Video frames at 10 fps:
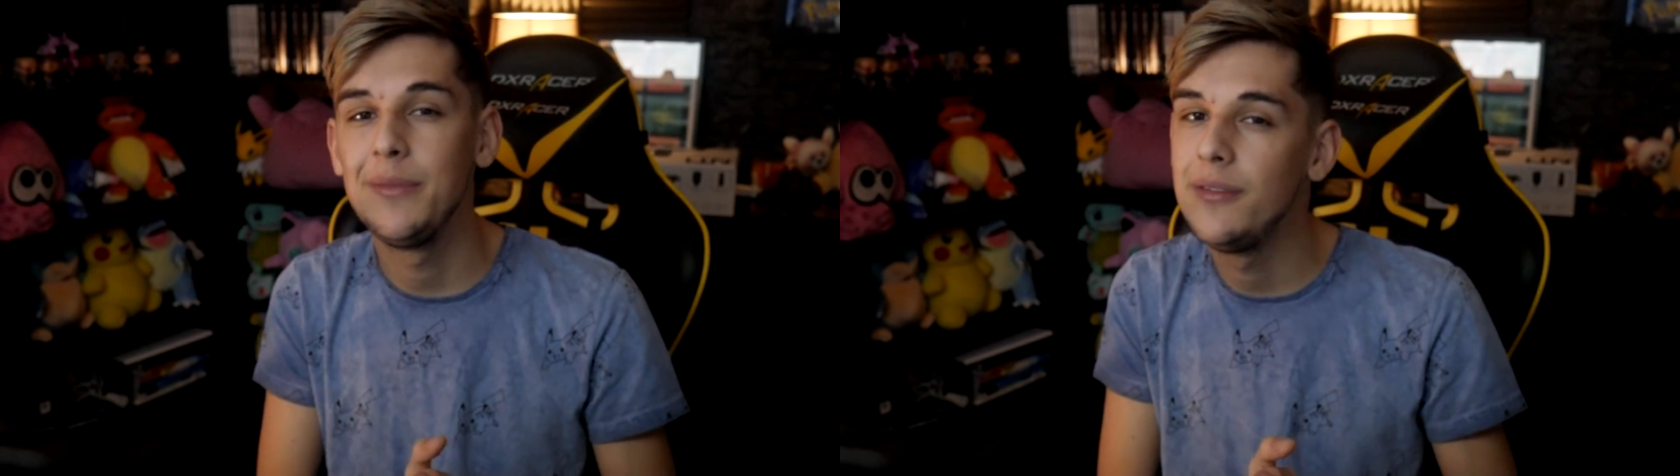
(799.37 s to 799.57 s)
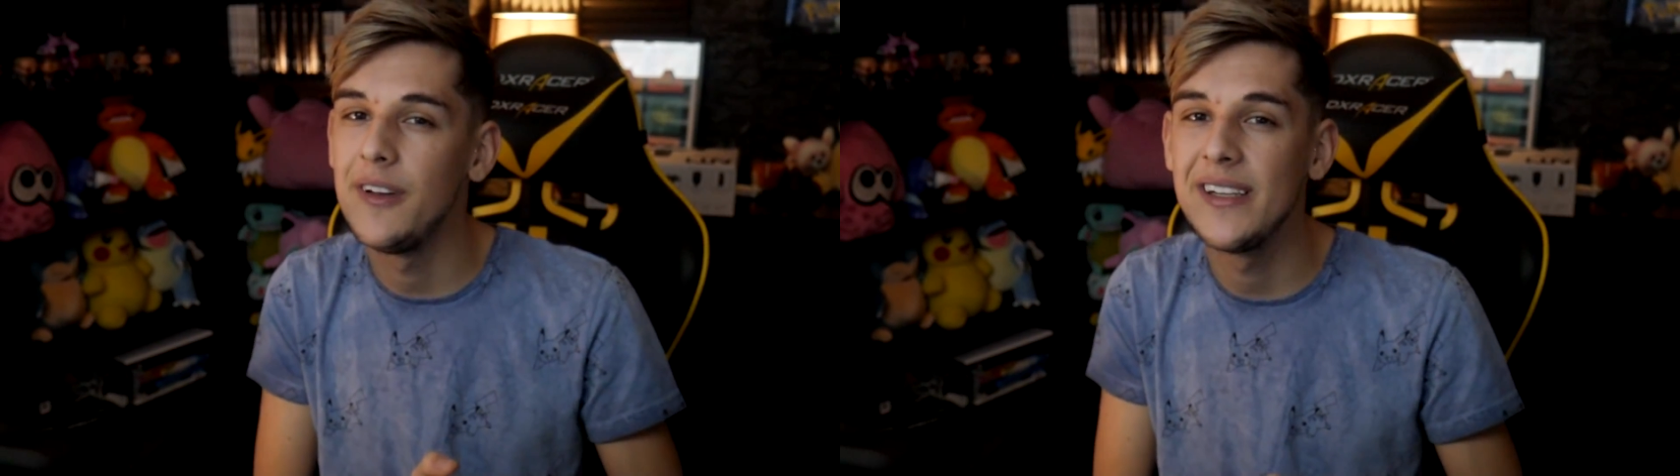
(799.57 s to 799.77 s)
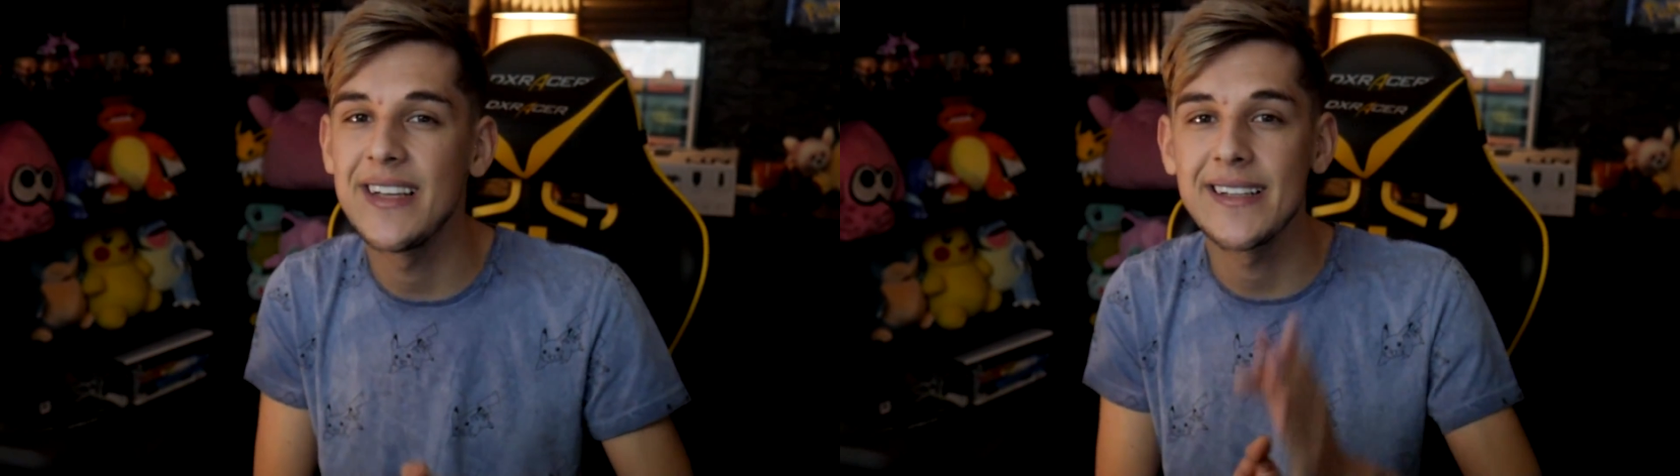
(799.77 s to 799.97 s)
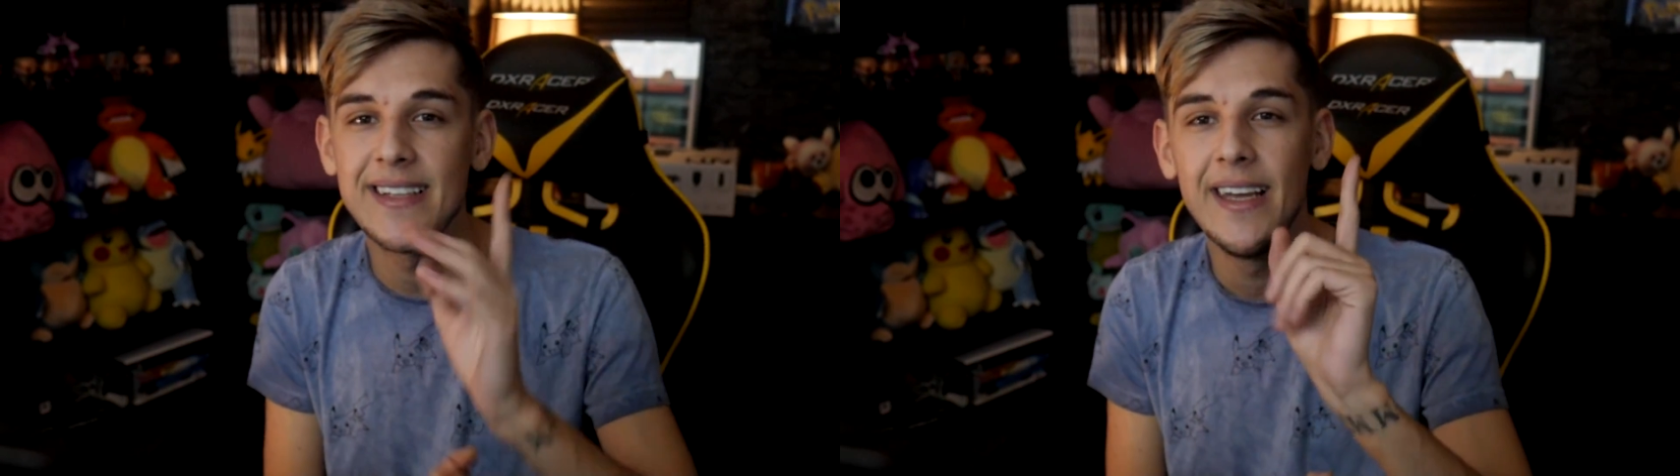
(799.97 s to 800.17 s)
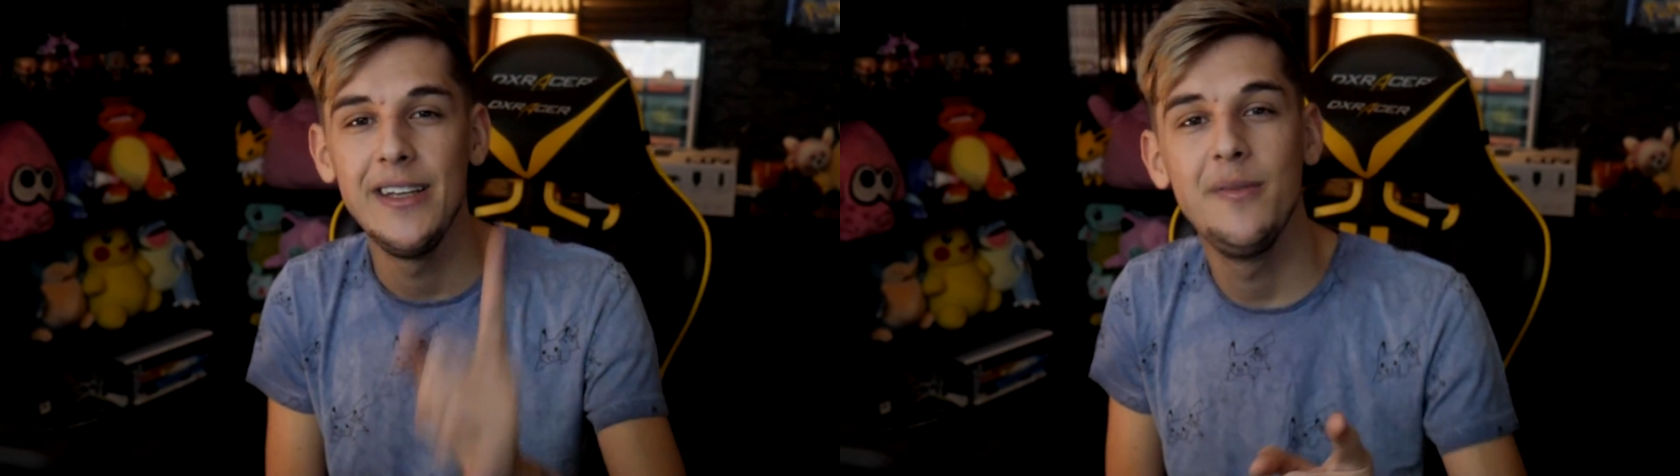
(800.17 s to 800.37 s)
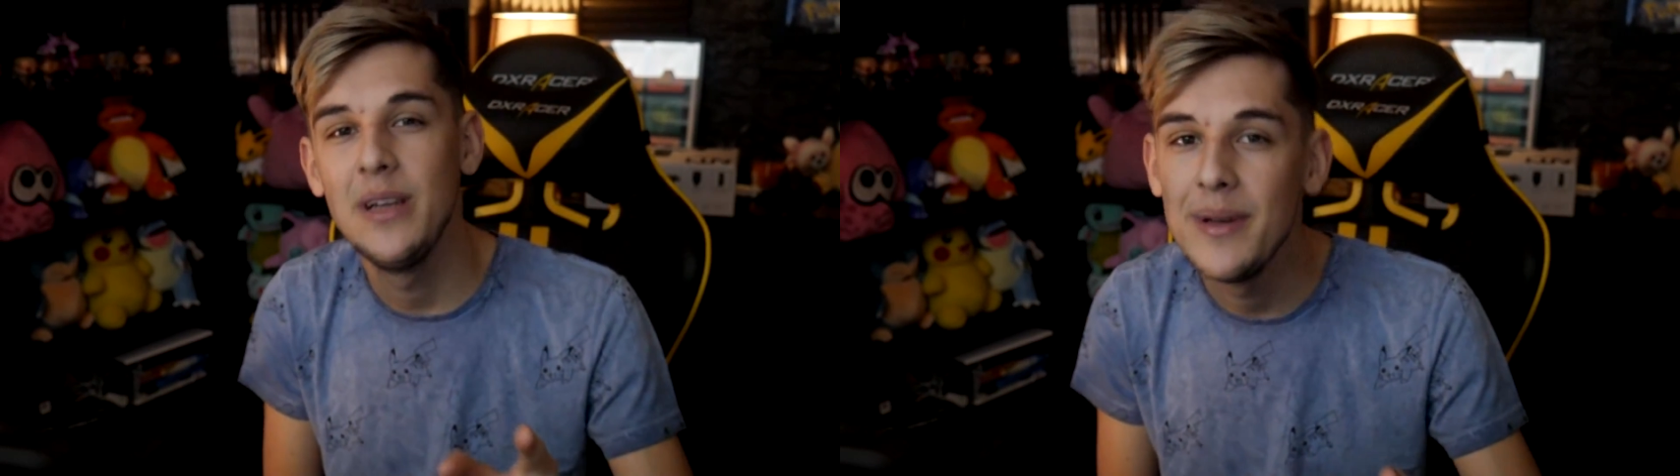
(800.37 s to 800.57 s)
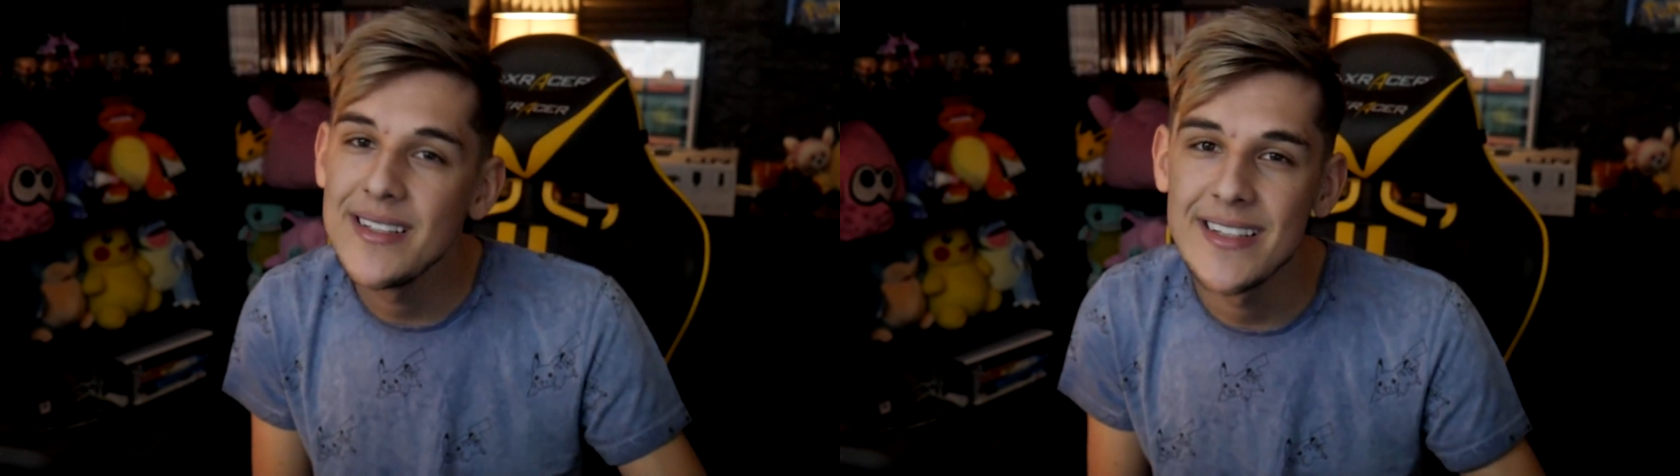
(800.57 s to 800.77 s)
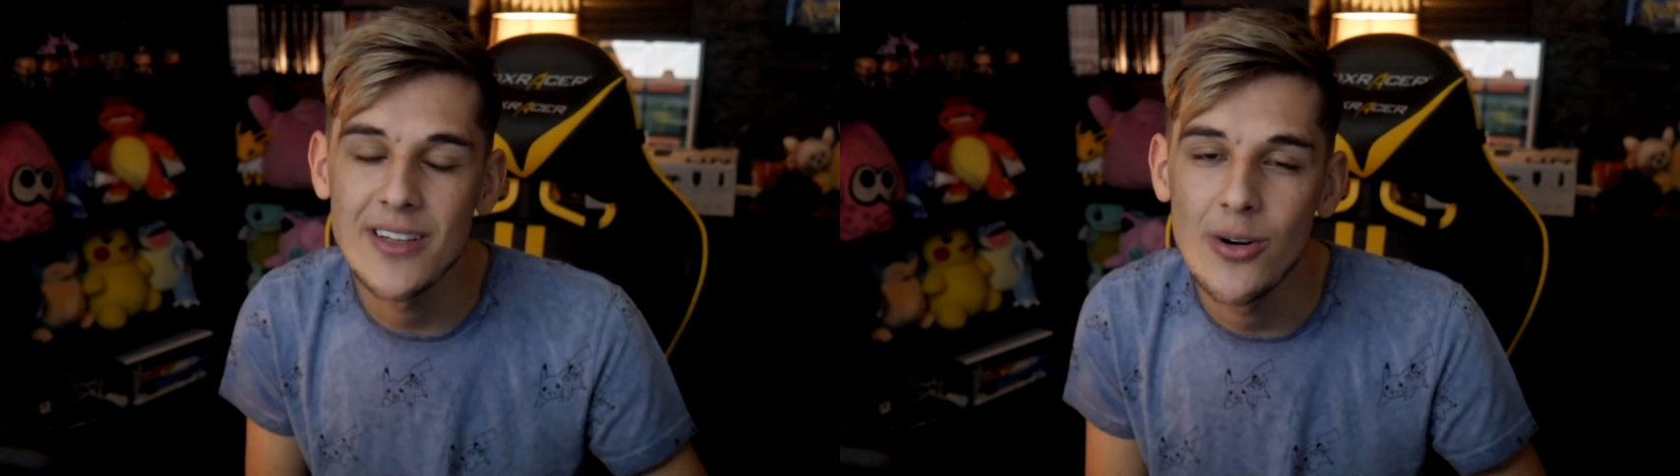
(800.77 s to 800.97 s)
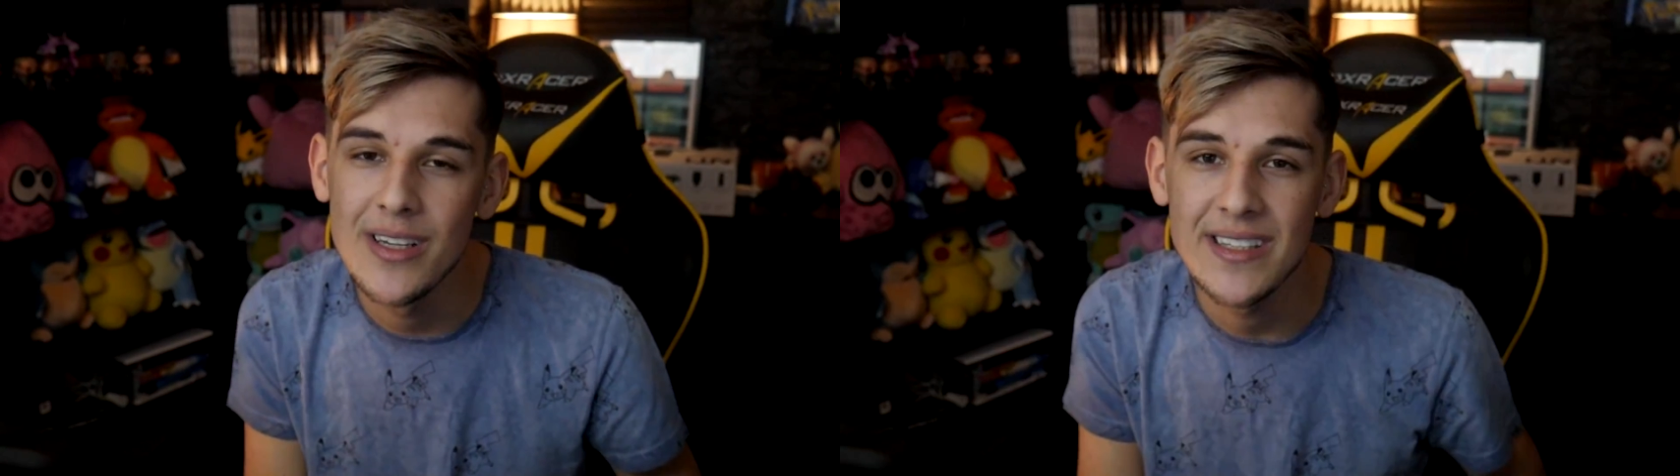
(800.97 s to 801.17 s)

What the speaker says: FeintAttacks. You've been amazing as always.